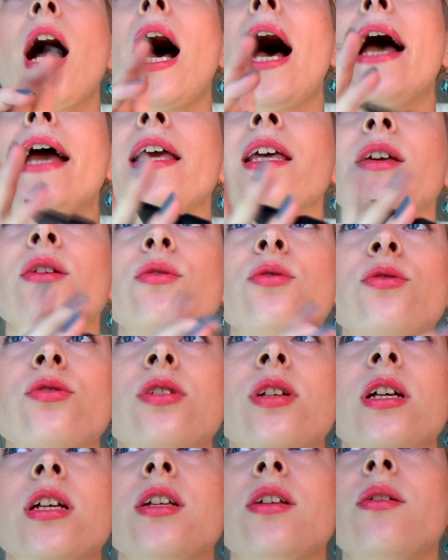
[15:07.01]
I
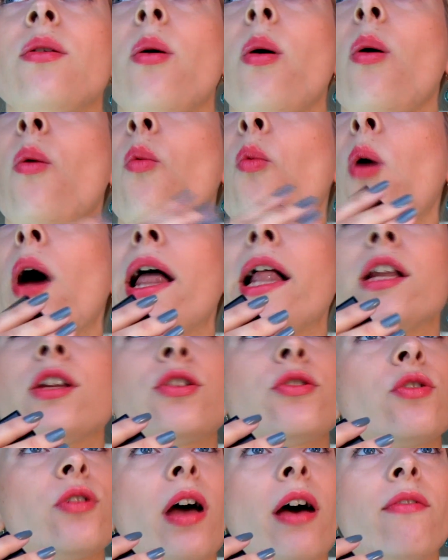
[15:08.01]
used it while
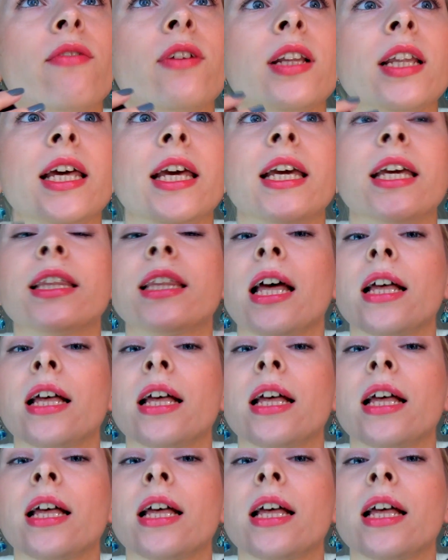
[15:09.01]
traveling.